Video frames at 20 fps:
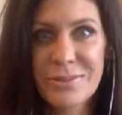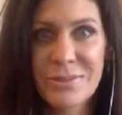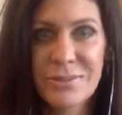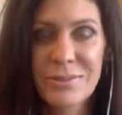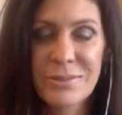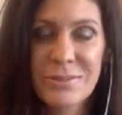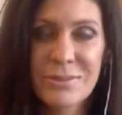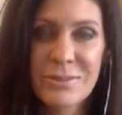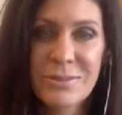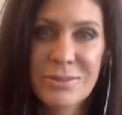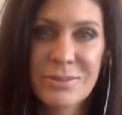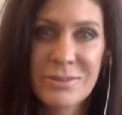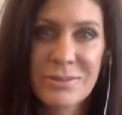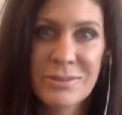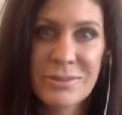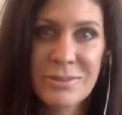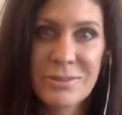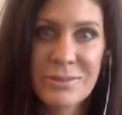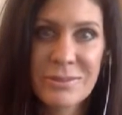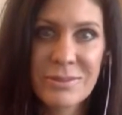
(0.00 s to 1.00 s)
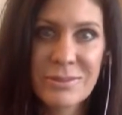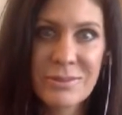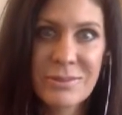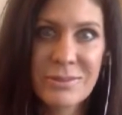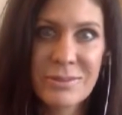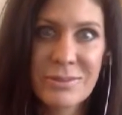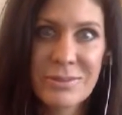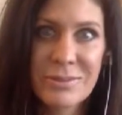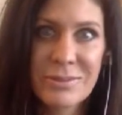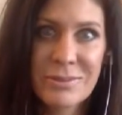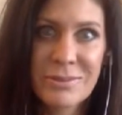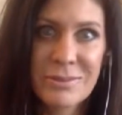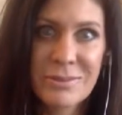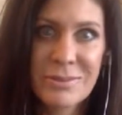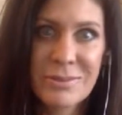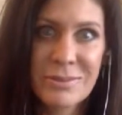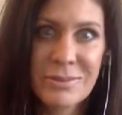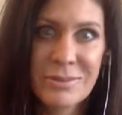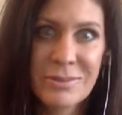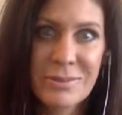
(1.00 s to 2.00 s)

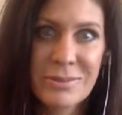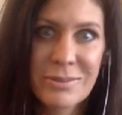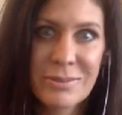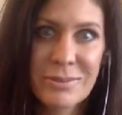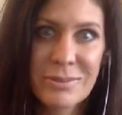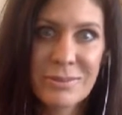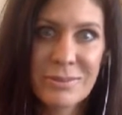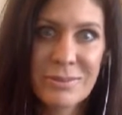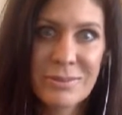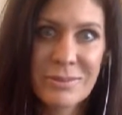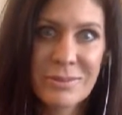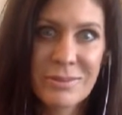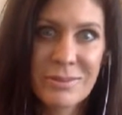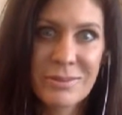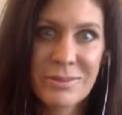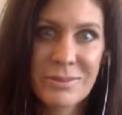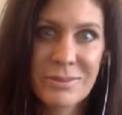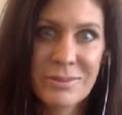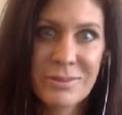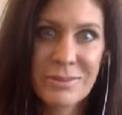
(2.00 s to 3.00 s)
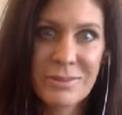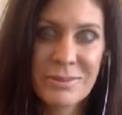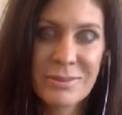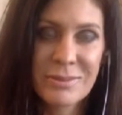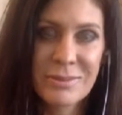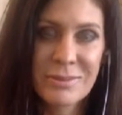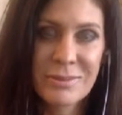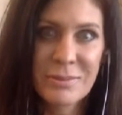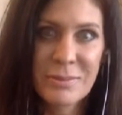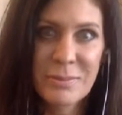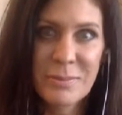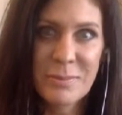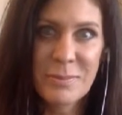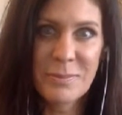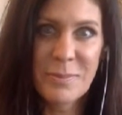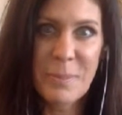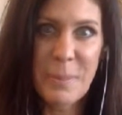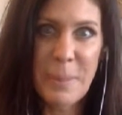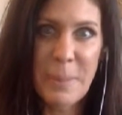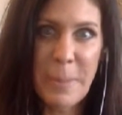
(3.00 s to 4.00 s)

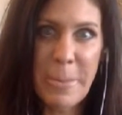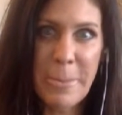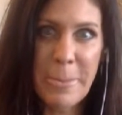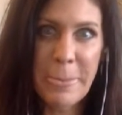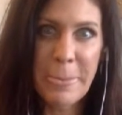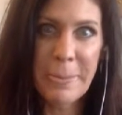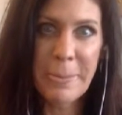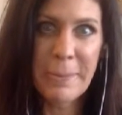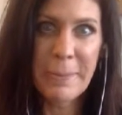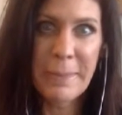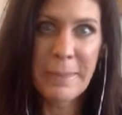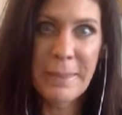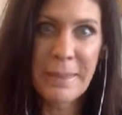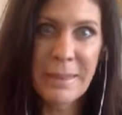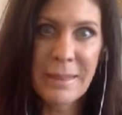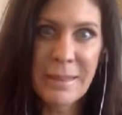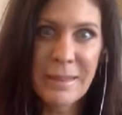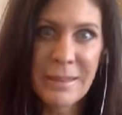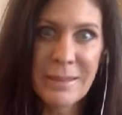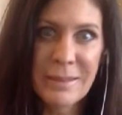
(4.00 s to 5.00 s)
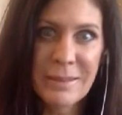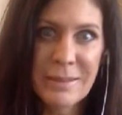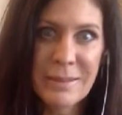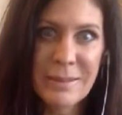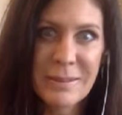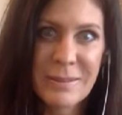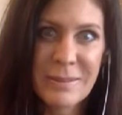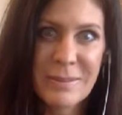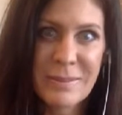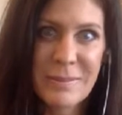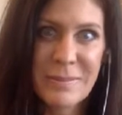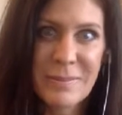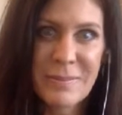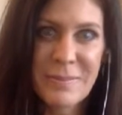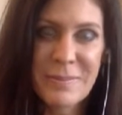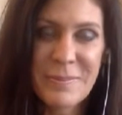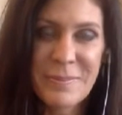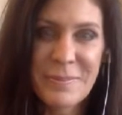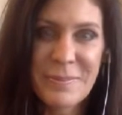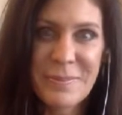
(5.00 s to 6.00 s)

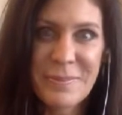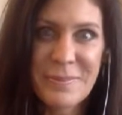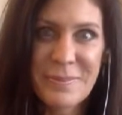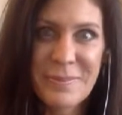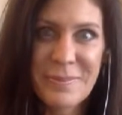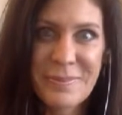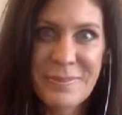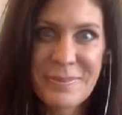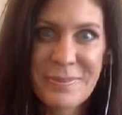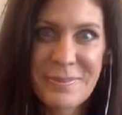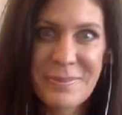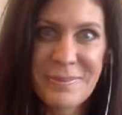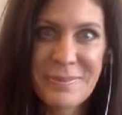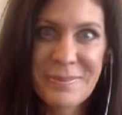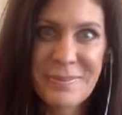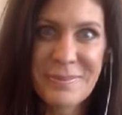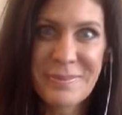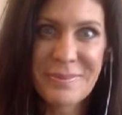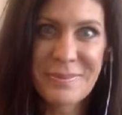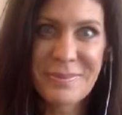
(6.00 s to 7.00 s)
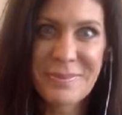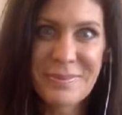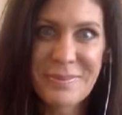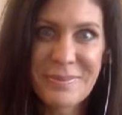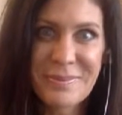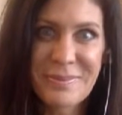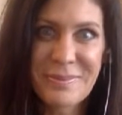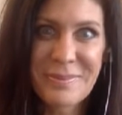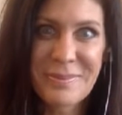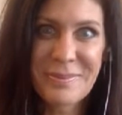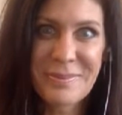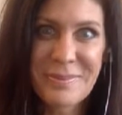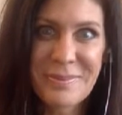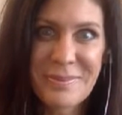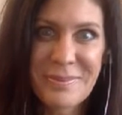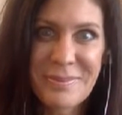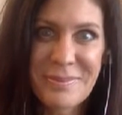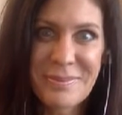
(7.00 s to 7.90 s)
This person isn't speaking.